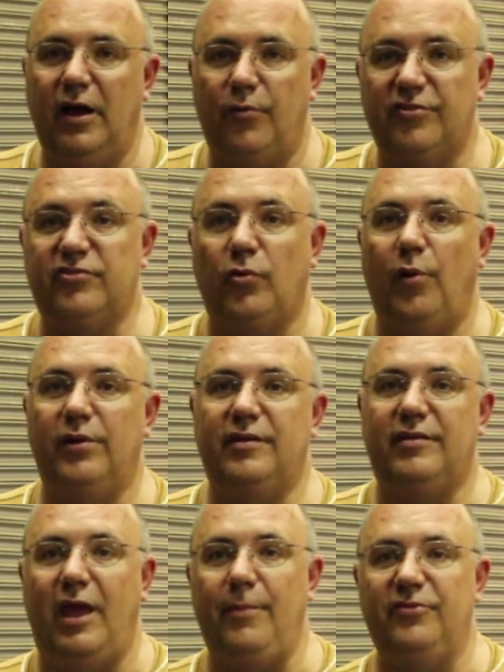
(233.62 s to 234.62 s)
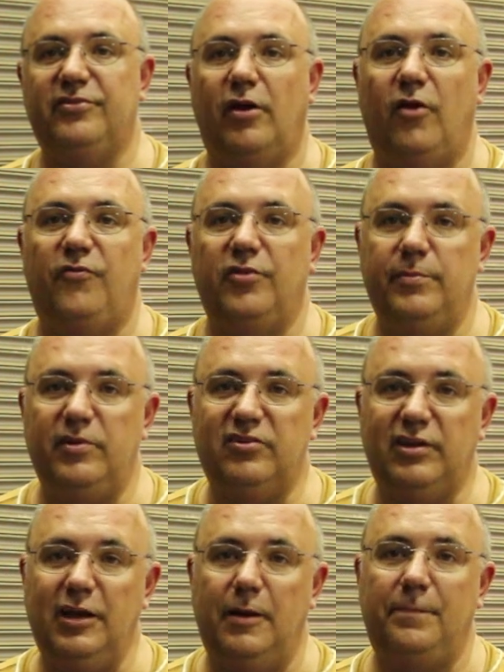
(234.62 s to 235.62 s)
restoring the table saw for the
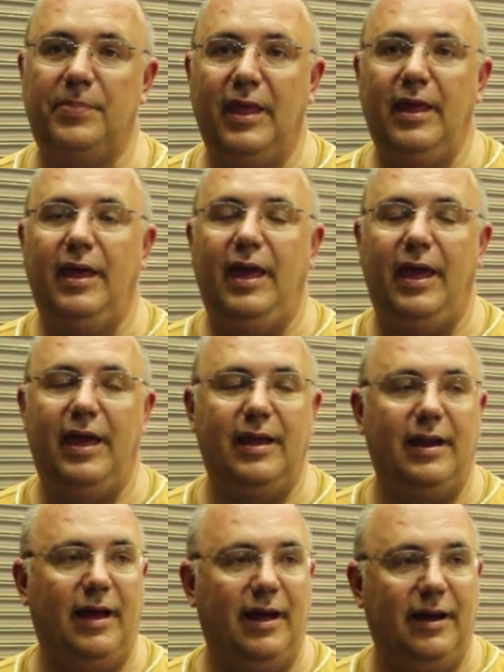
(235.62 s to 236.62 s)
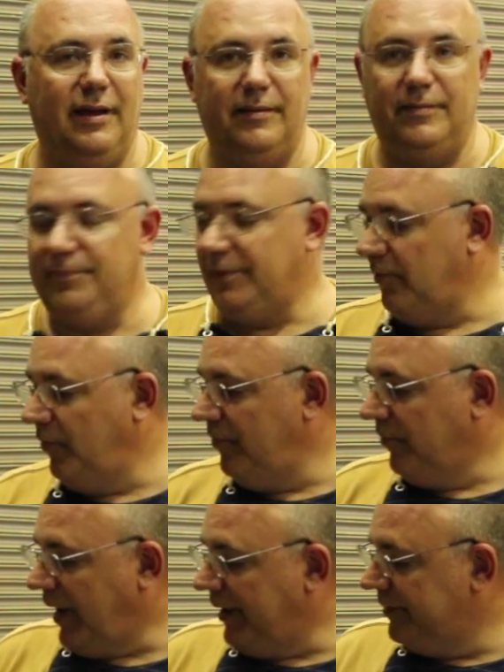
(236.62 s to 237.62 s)
museum and uh, we
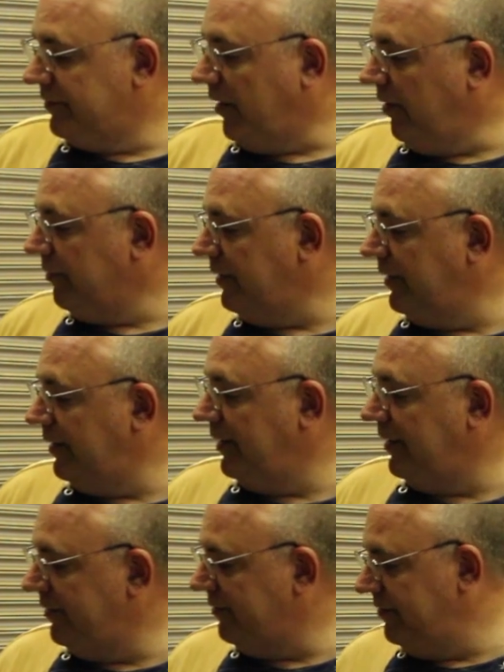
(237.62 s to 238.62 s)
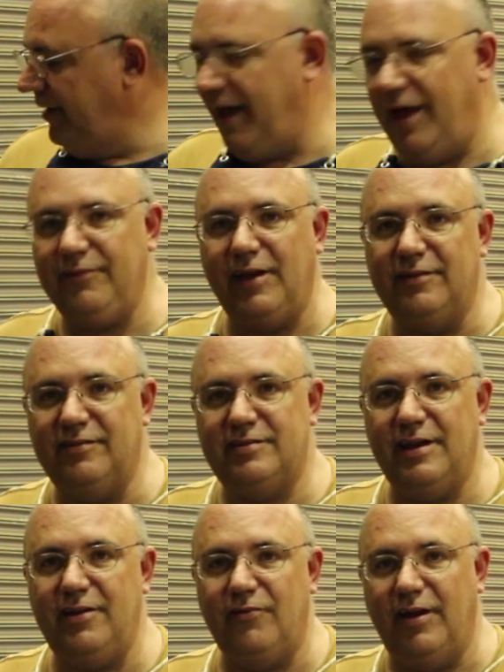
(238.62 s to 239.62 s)
were, got to talking, and he says, "Yeah, I've got the
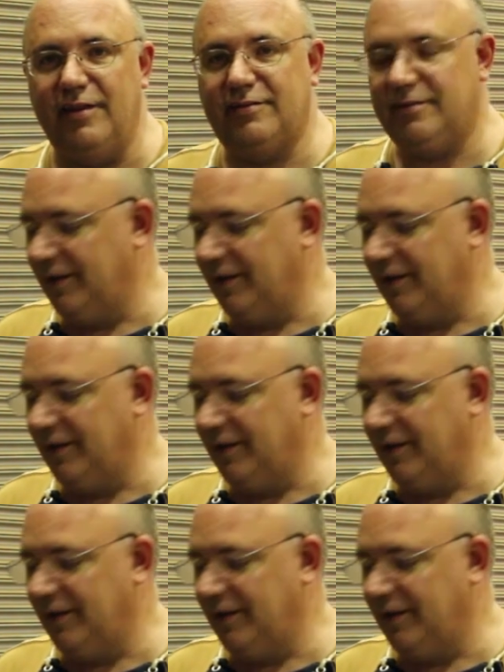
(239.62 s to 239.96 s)
steady rest,